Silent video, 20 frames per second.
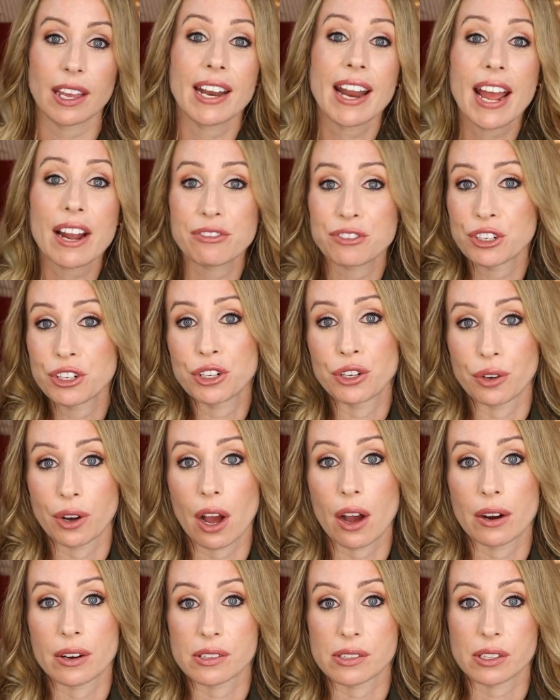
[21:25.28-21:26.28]
an
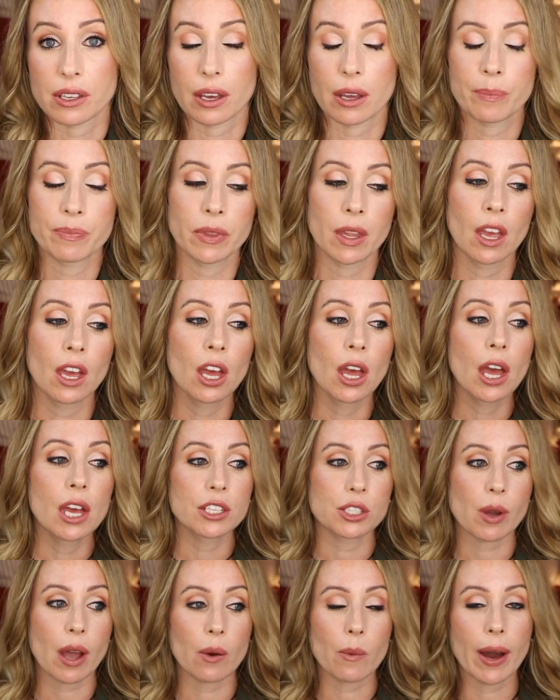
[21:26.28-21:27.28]
afternoon, honestly.
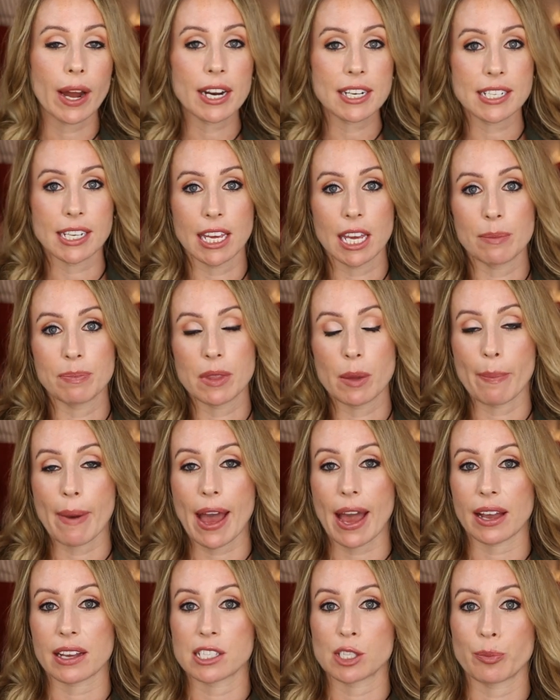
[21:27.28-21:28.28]
So I wanted to keep the
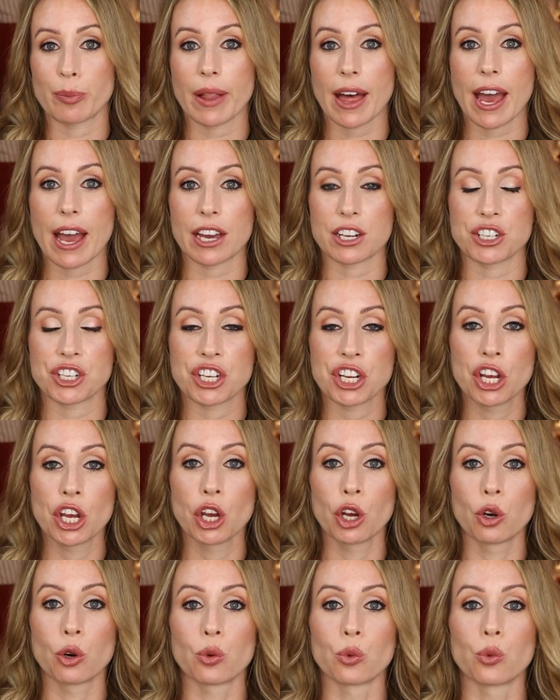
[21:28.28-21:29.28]
backsplash
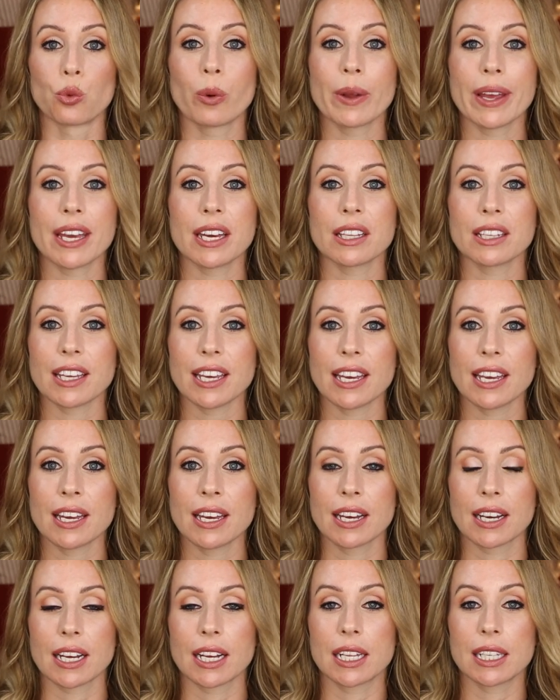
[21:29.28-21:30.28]

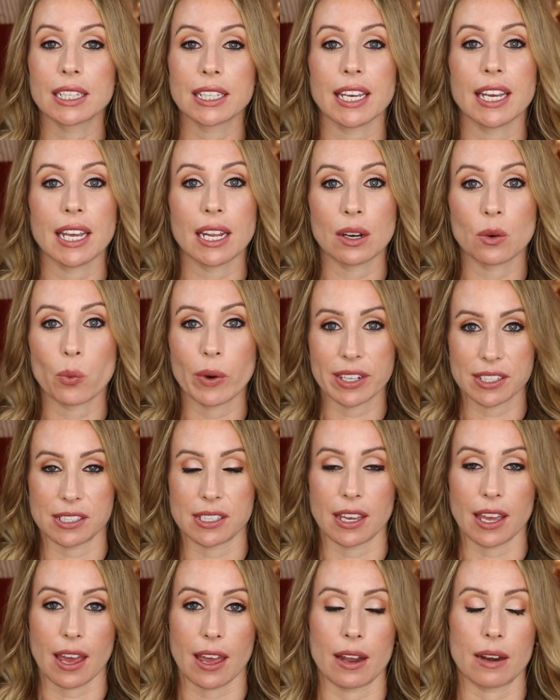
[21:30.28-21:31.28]
really clean
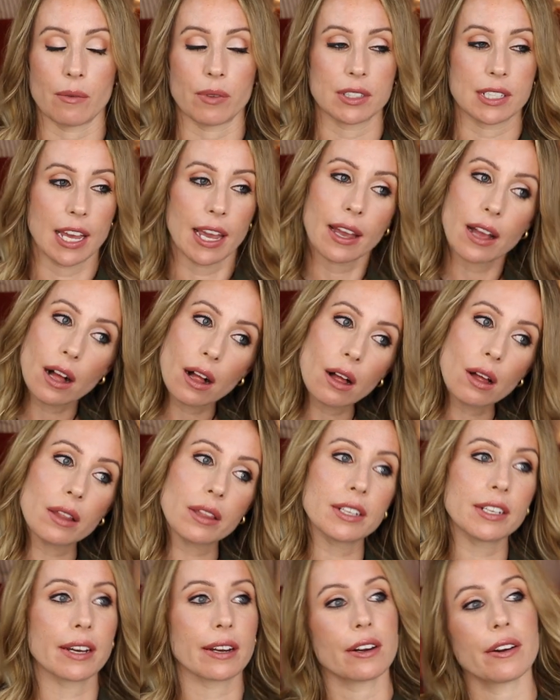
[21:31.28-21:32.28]
once again. Take
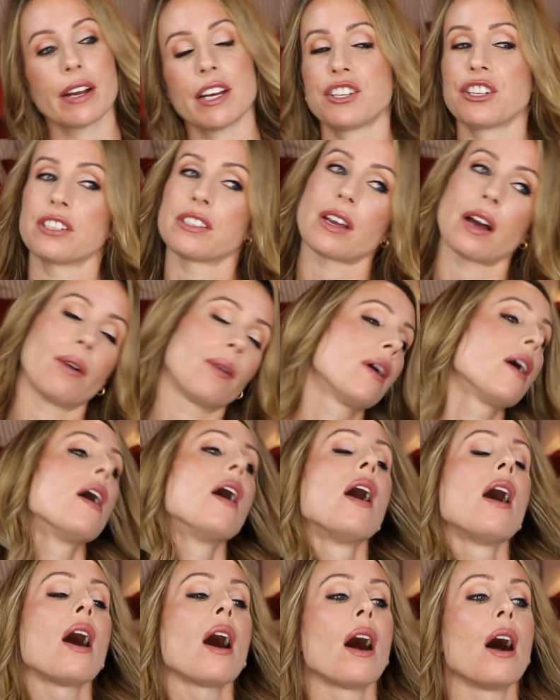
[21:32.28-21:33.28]
all the decorations out.
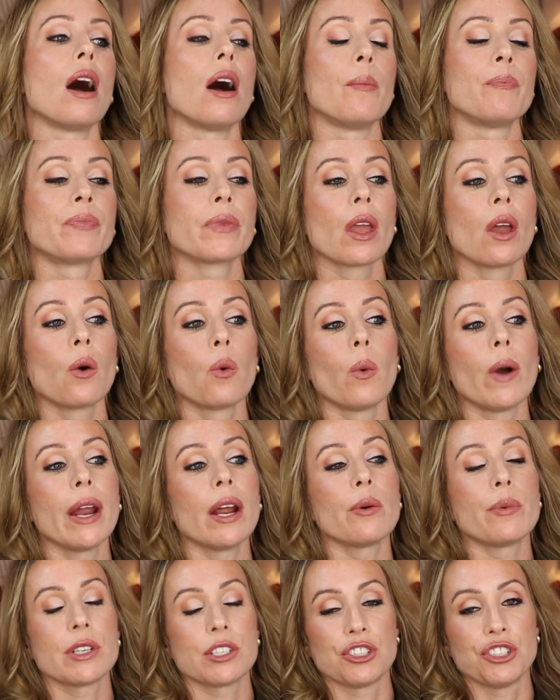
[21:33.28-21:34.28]
Um,
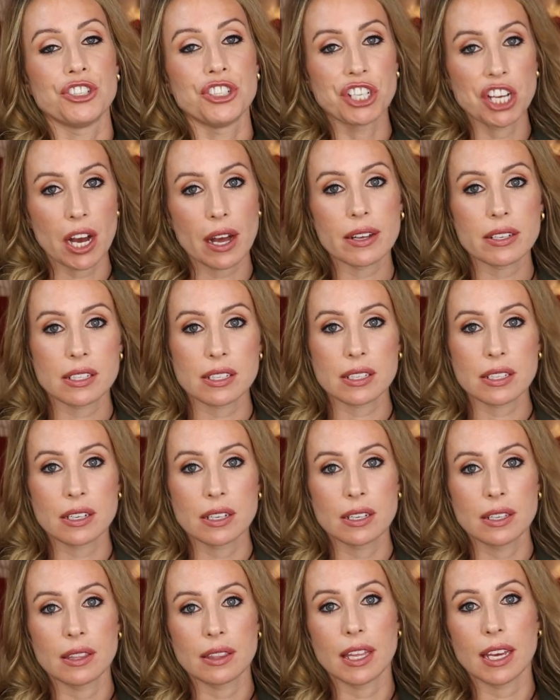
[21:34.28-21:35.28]
when it was
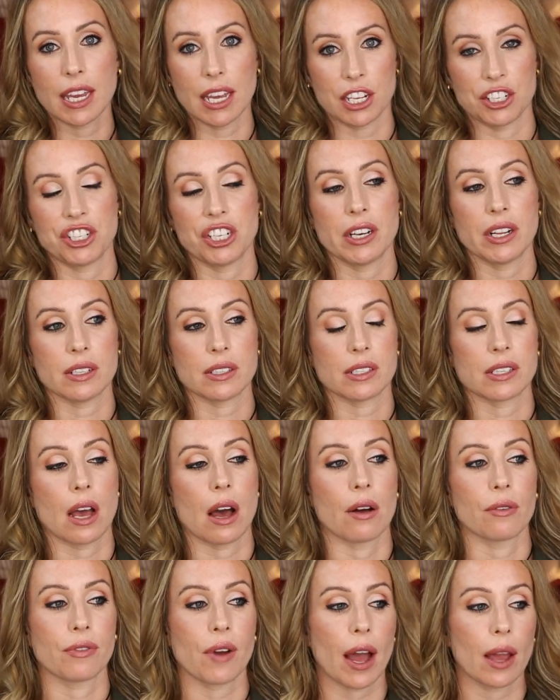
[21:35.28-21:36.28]
just the kitchen
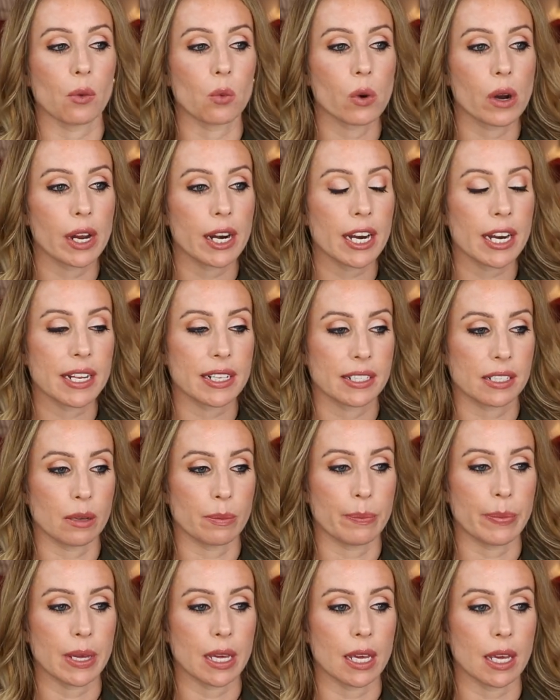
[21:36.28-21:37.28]
itself, I wanted it
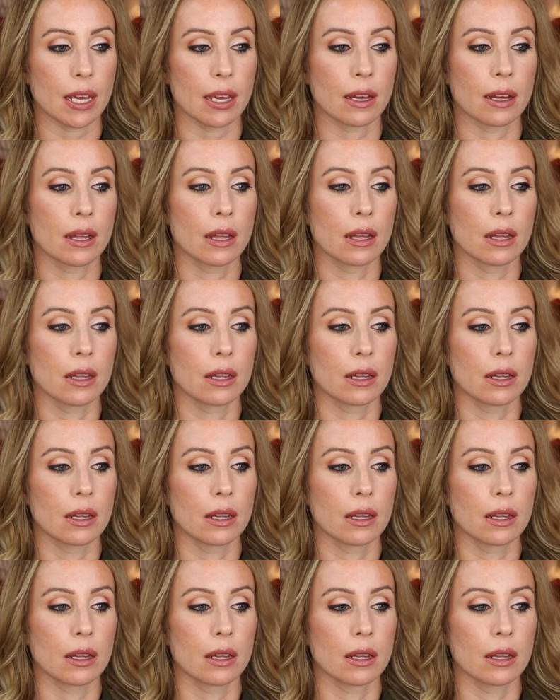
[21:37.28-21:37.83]
to be,